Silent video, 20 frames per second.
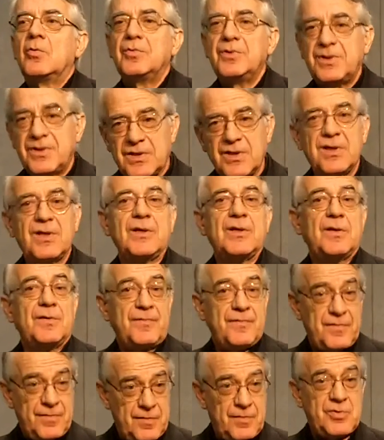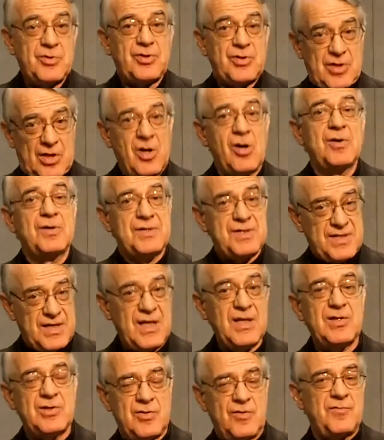with a strong
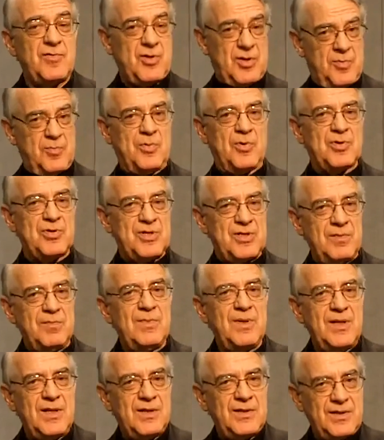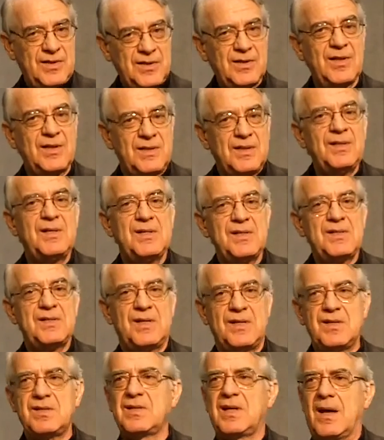sense of responsibility that this
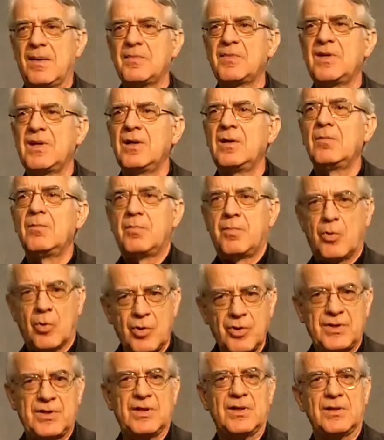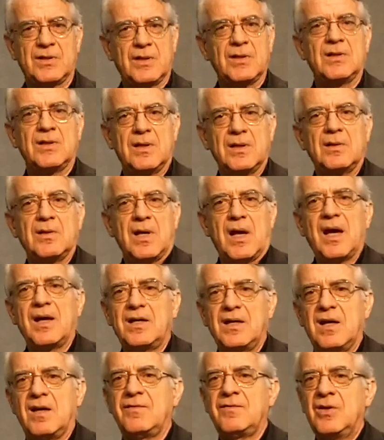is something important, that I
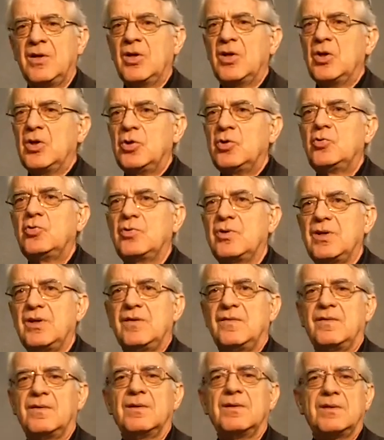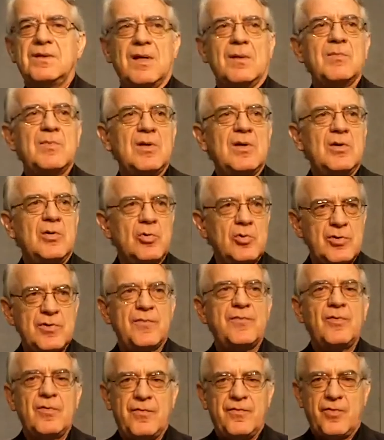have to give something
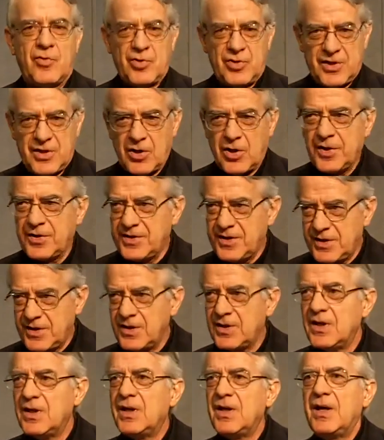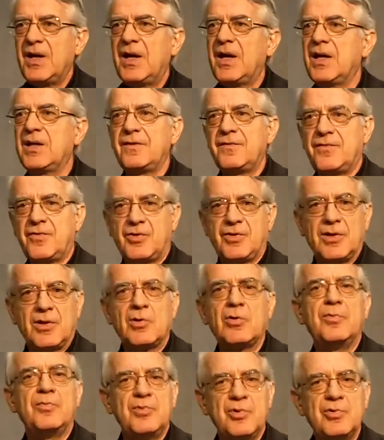useful for the other and for the
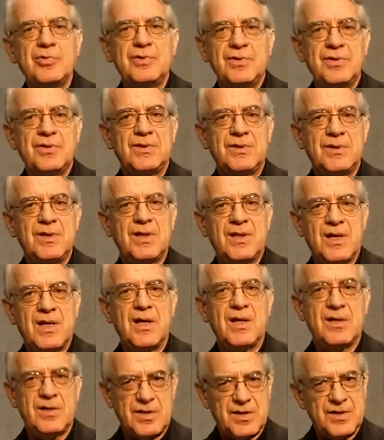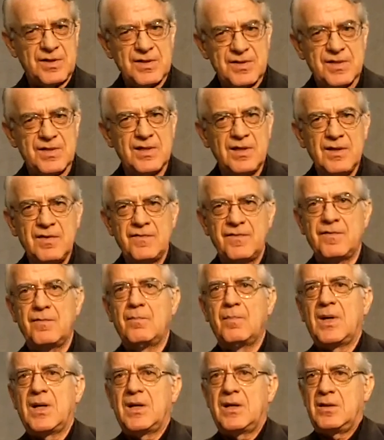community that can receive
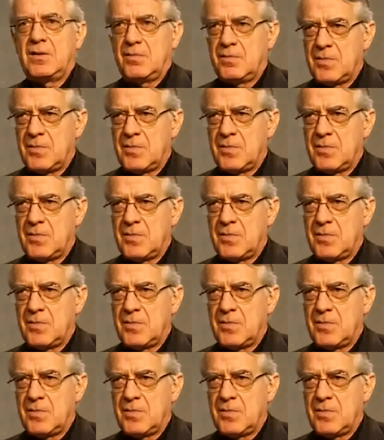my